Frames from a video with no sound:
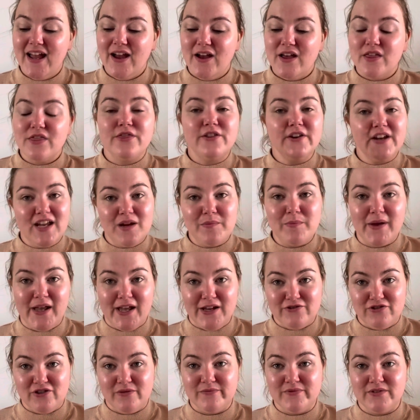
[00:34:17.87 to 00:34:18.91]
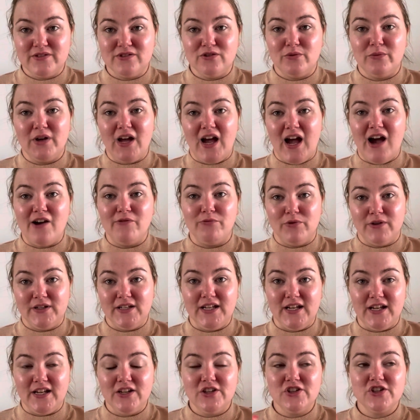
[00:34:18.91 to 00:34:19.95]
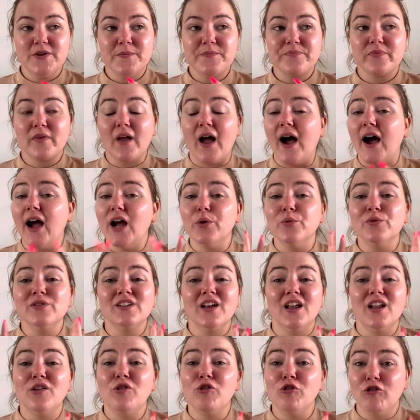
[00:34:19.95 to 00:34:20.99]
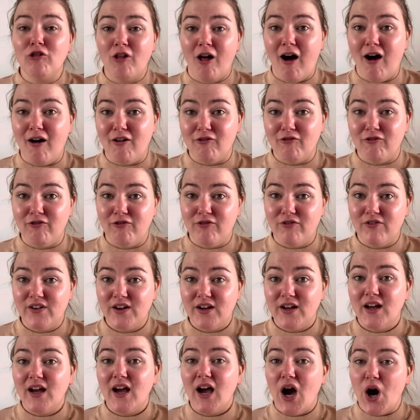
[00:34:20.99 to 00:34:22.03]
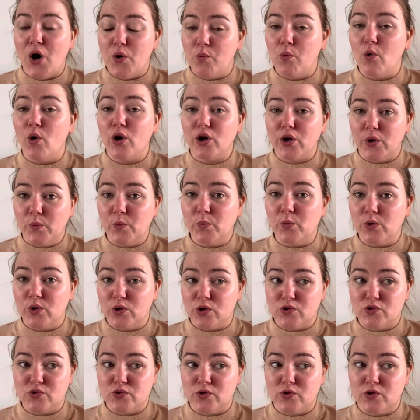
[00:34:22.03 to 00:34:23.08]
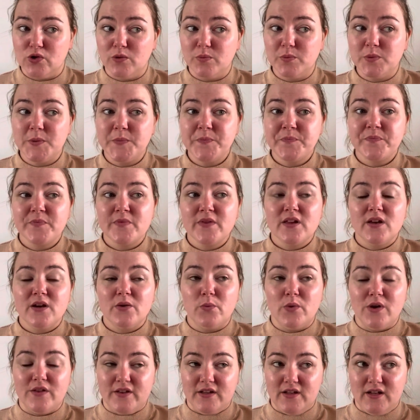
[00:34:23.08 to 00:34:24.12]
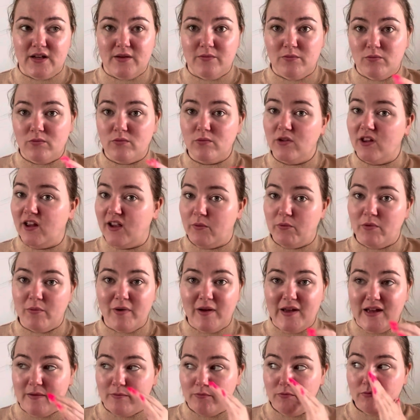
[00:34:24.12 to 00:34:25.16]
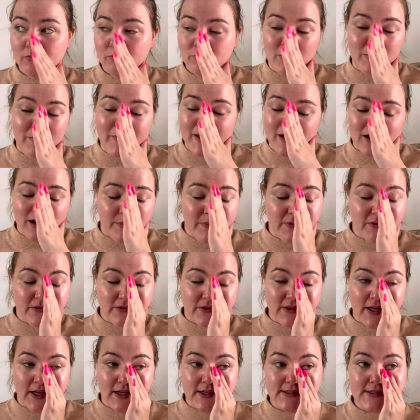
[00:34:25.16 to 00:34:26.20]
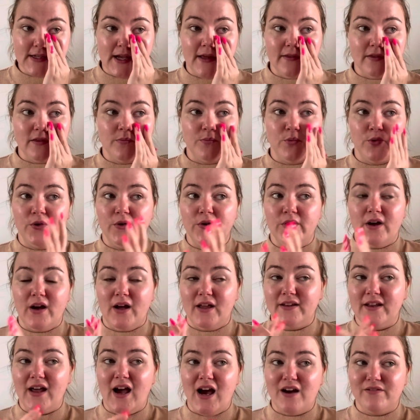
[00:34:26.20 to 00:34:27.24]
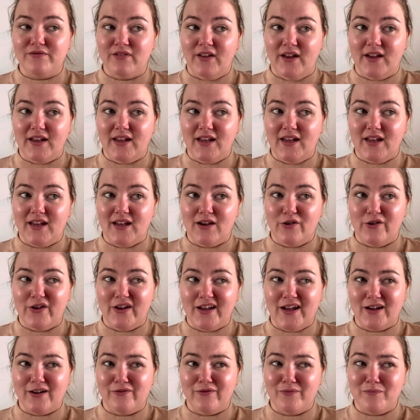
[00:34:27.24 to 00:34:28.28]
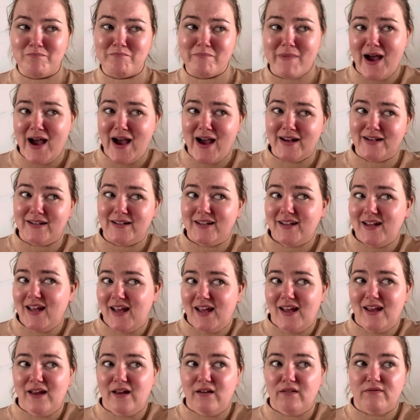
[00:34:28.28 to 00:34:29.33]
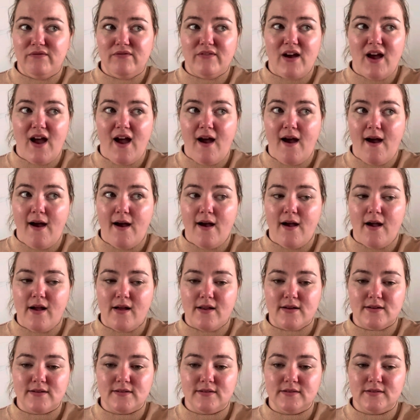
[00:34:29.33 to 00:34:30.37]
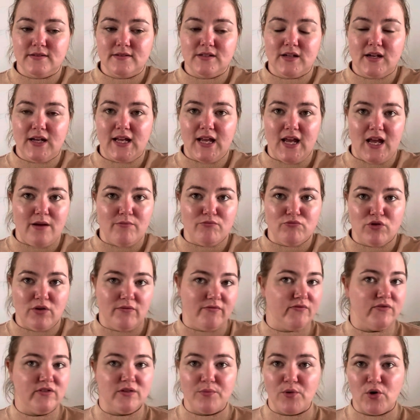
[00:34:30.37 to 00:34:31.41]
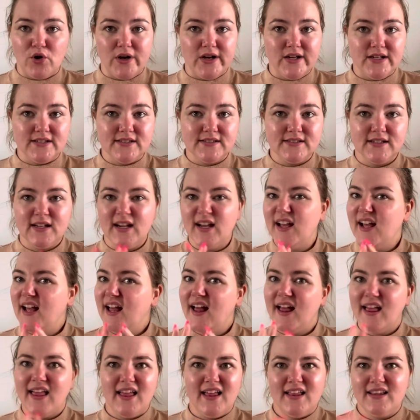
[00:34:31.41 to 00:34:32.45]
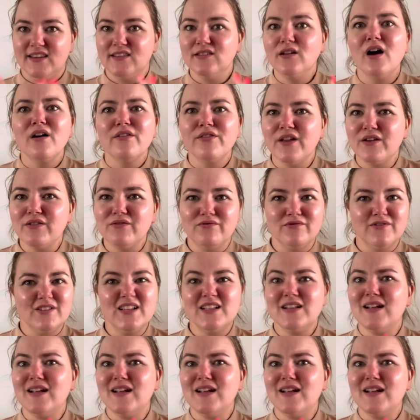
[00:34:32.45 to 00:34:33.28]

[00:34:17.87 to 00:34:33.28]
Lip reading: 3 bedrooms, so we have one each. I would love a walk-in wardrobe with like my makeup and things, and and have like a kind of man cave and game room for the boys. Nothing